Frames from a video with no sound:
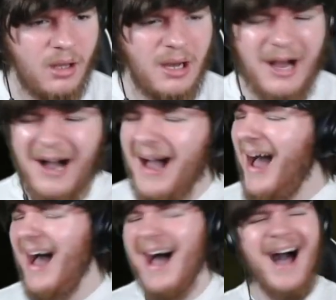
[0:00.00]

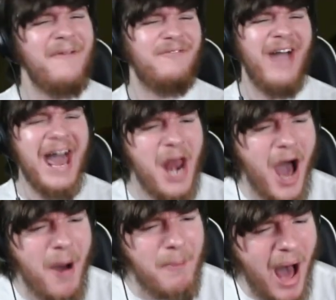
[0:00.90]
Ah,
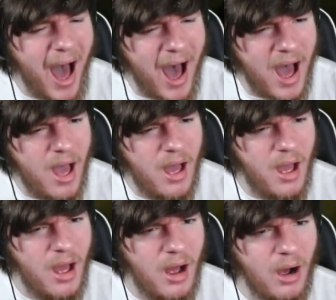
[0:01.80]

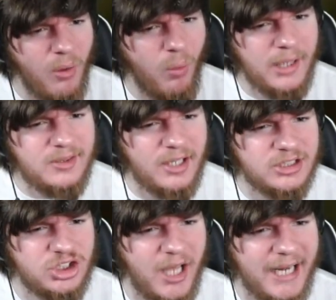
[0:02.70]
venom! What the
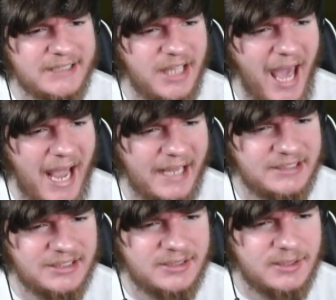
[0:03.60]
shit is
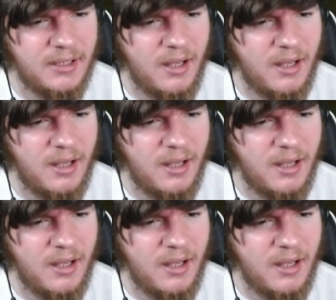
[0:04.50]
this?